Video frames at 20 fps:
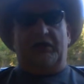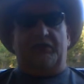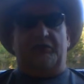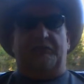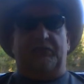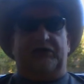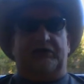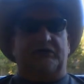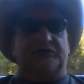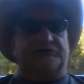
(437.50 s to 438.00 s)

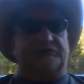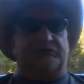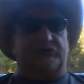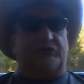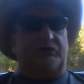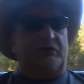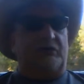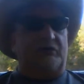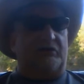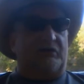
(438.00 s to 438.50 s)
Because
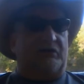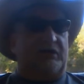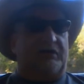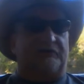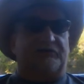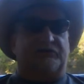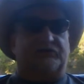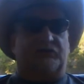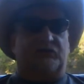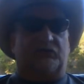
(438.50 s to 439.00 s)
they're not going to
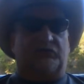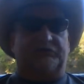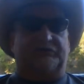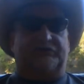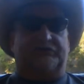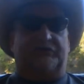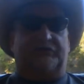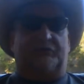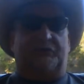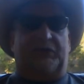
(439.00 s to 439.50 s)
have a
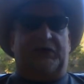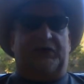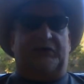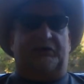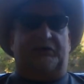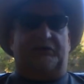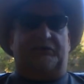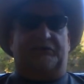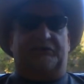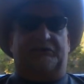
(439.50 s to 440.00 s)
choice in the
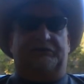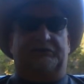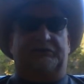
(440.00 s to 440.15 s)
matter.